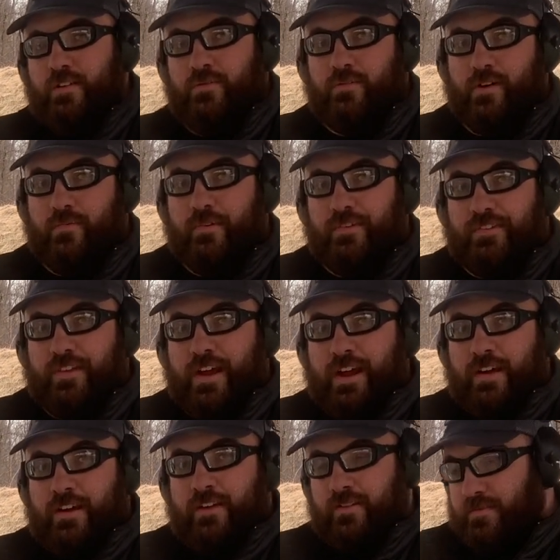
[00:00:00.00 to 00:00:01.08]
We're almost
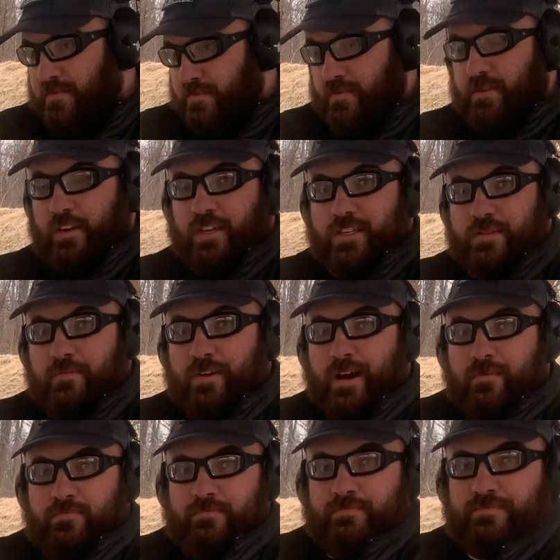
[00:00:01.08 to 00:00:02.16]
there. We're gonna keep it up.